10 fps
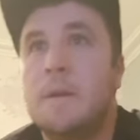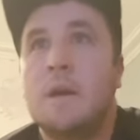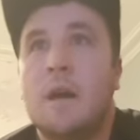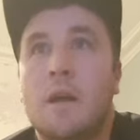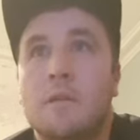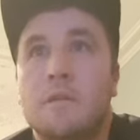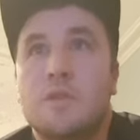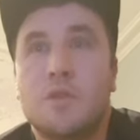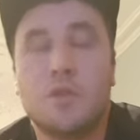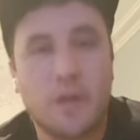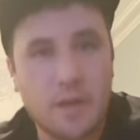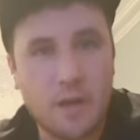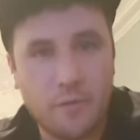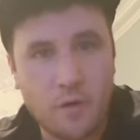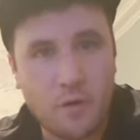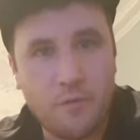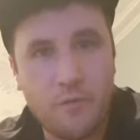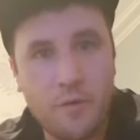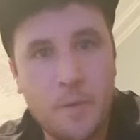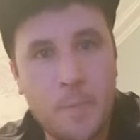And to try and cover
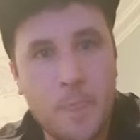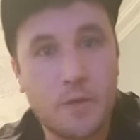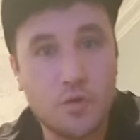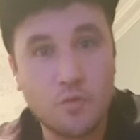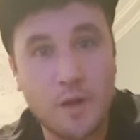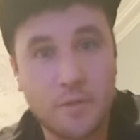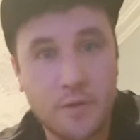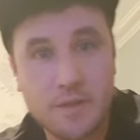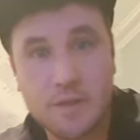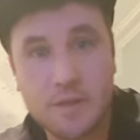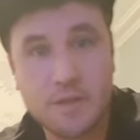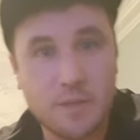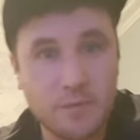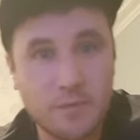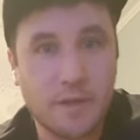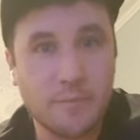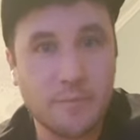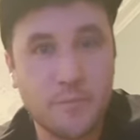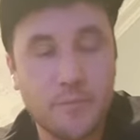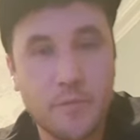off two methods at the same time,
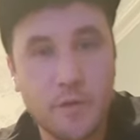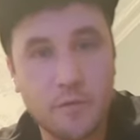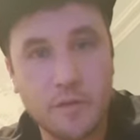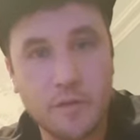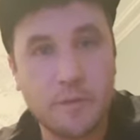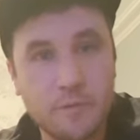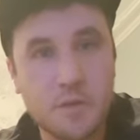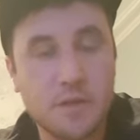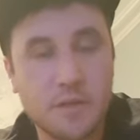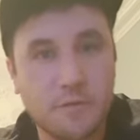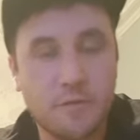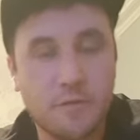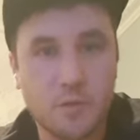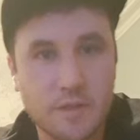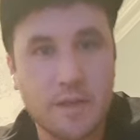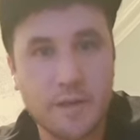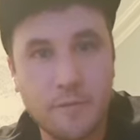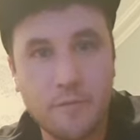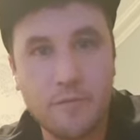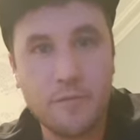you fish nymphs to see if the fish will take a
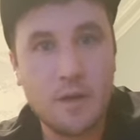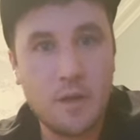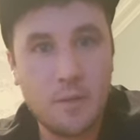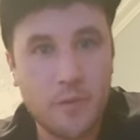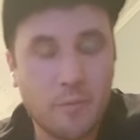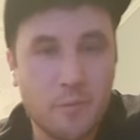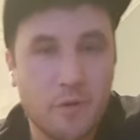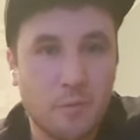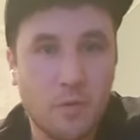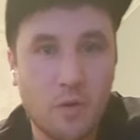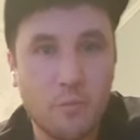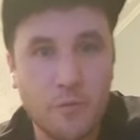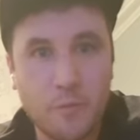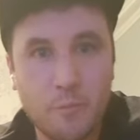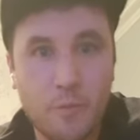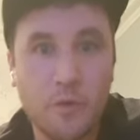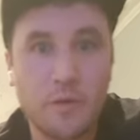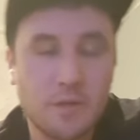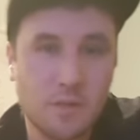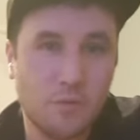nymph. But then by putting a blob on the
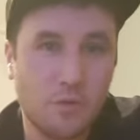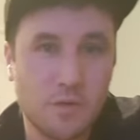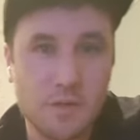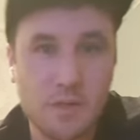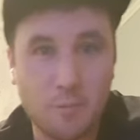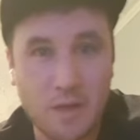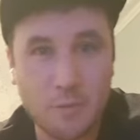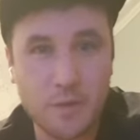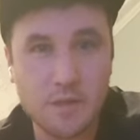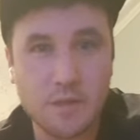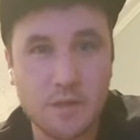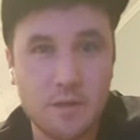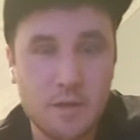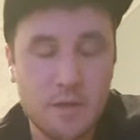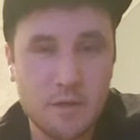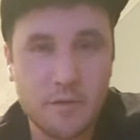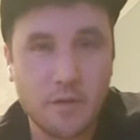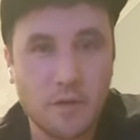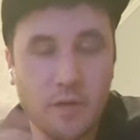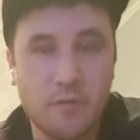point as opposed to, say, a black buzzer,
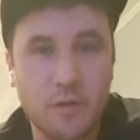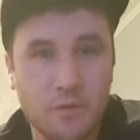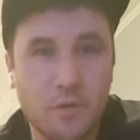then you're covering